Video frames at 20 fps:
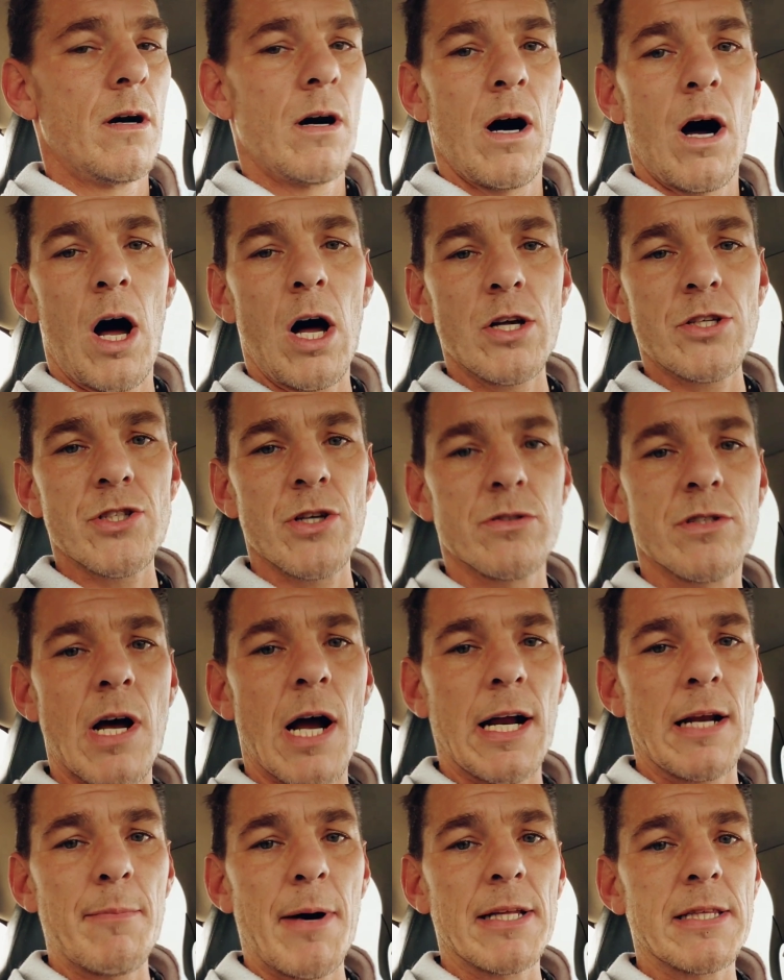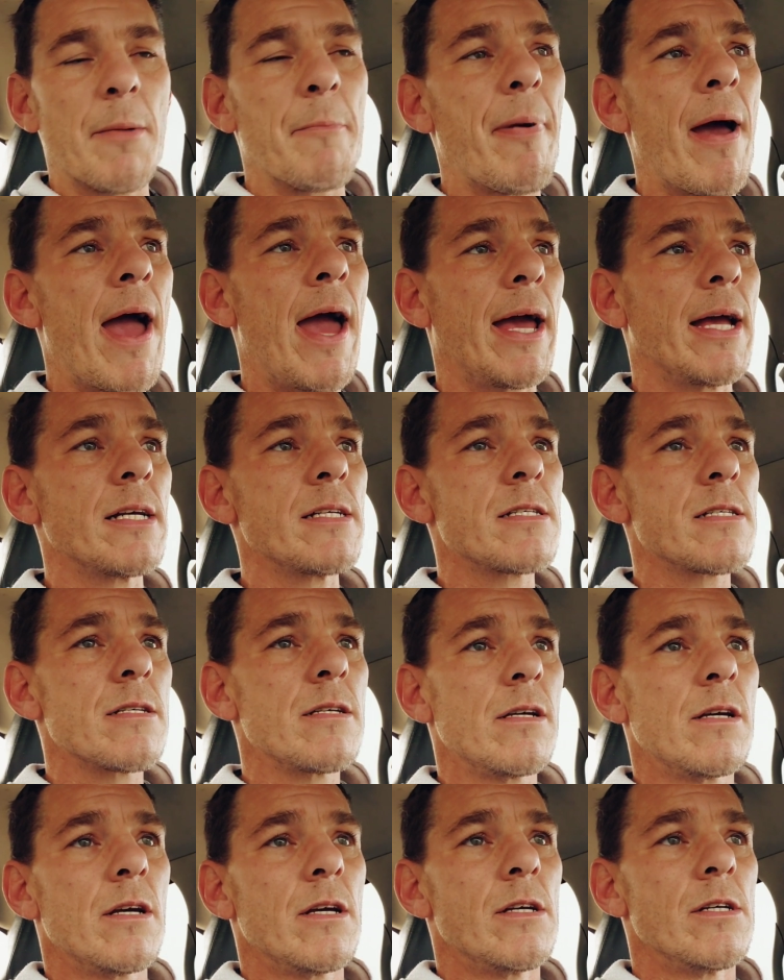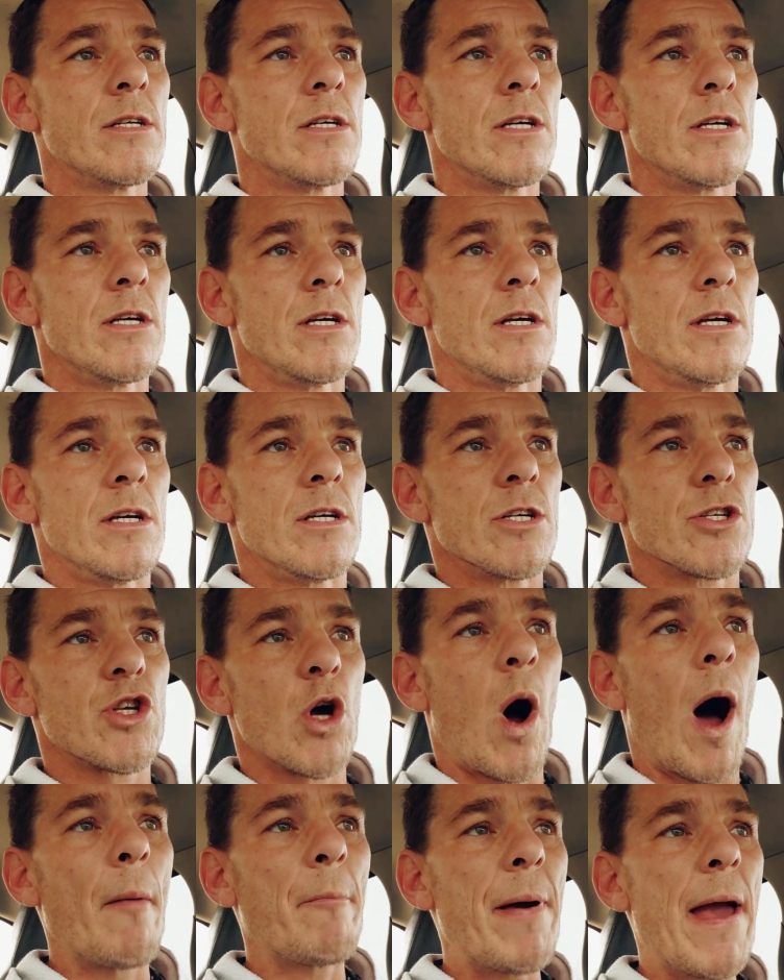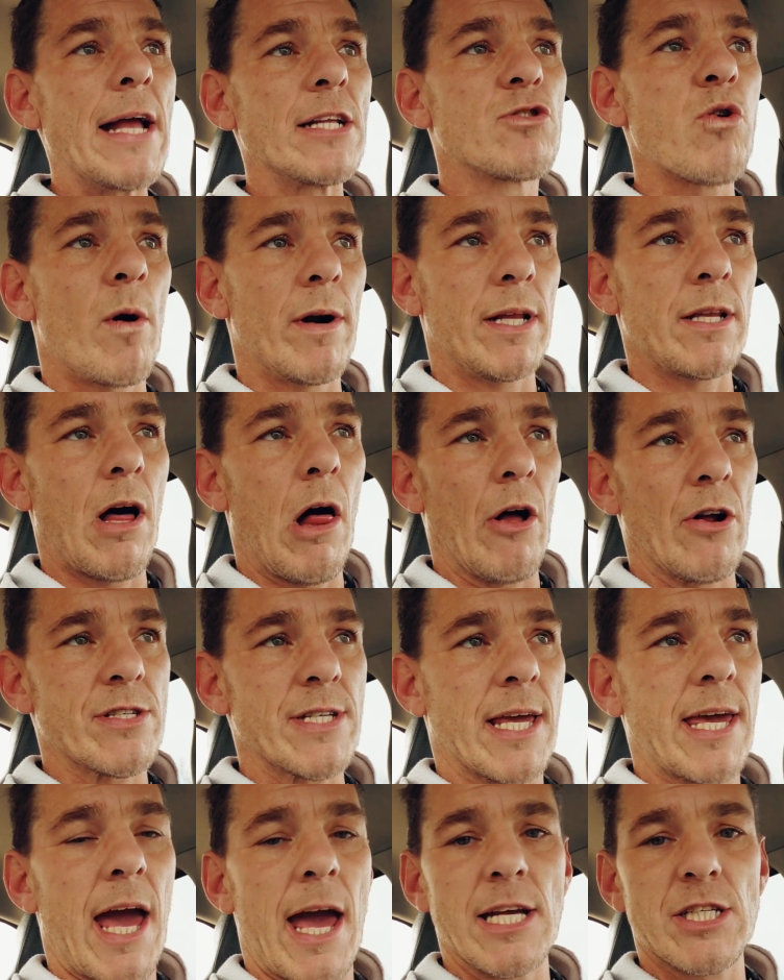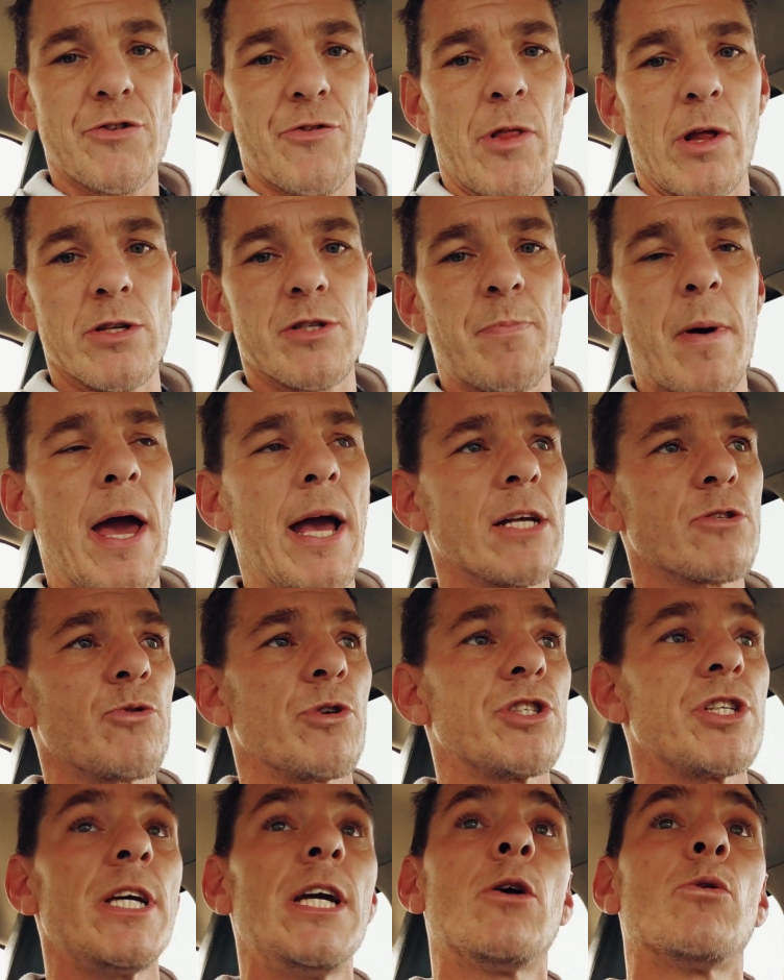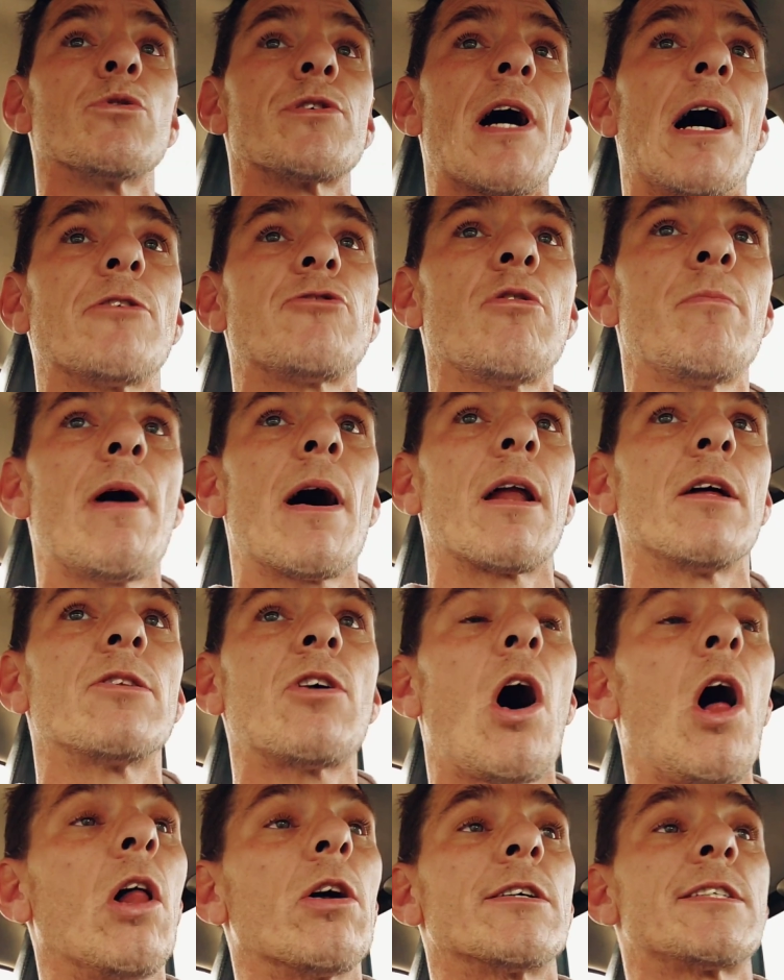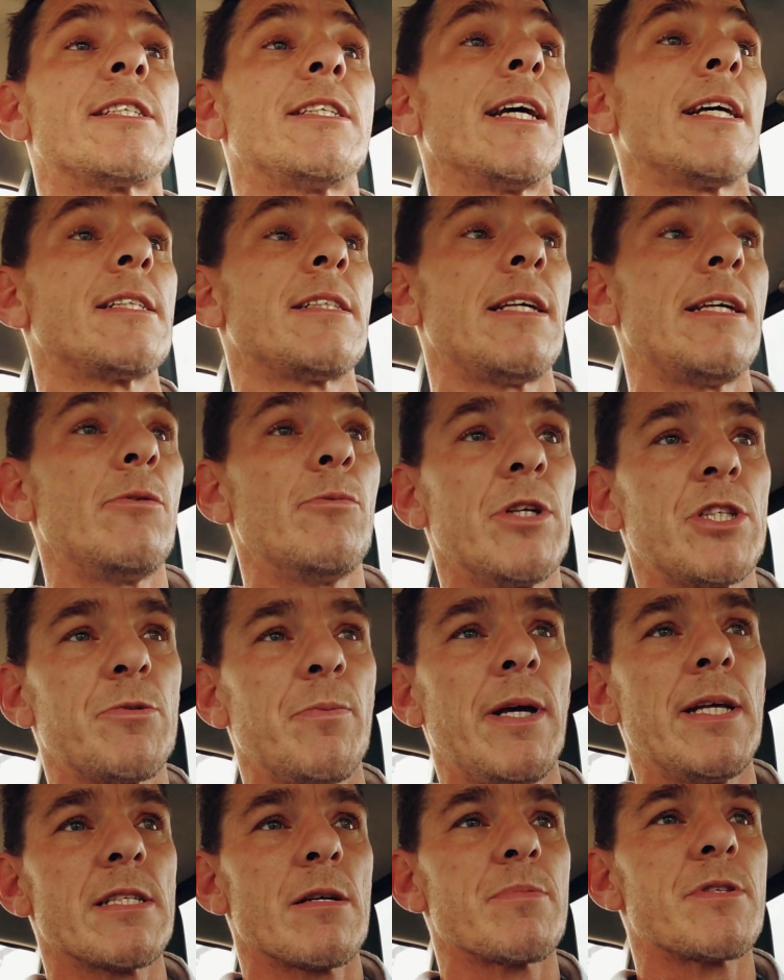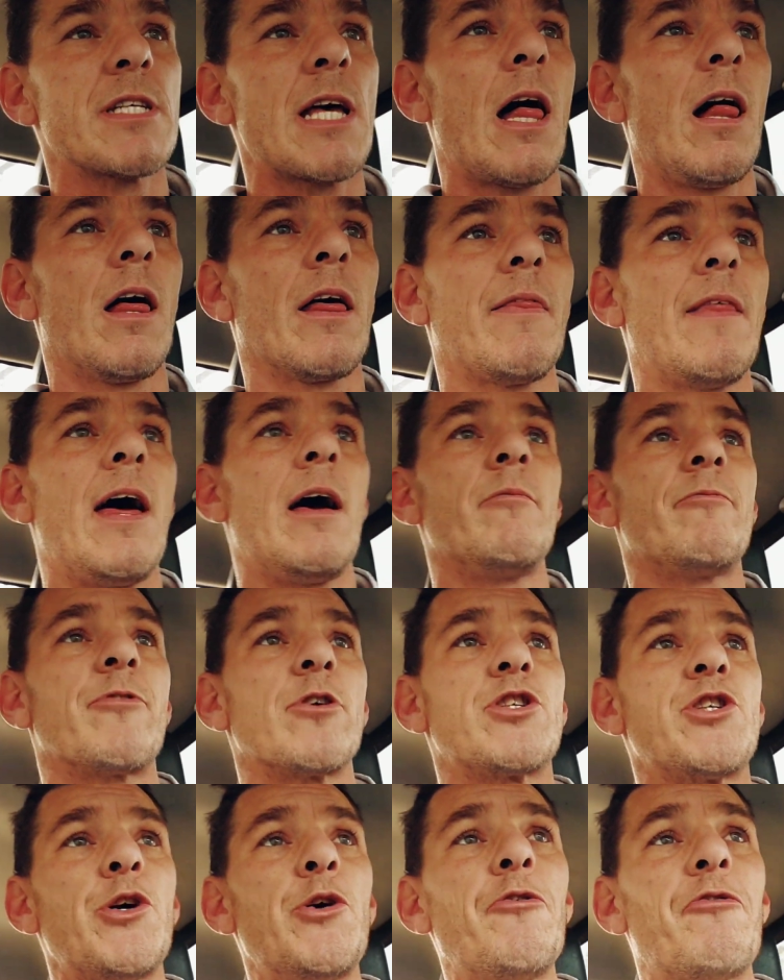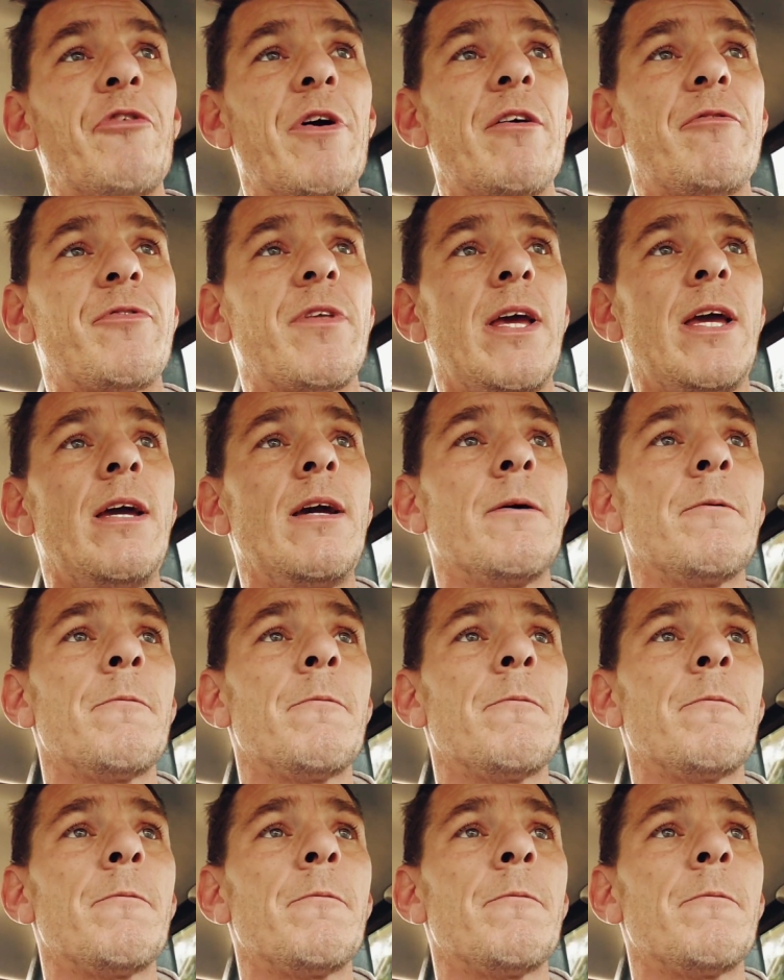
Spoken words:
Also, talking about the bangs, so I'm paying $20 a case for those bangs, which equals out to about $1.60, which means I'm selling them for $2.50,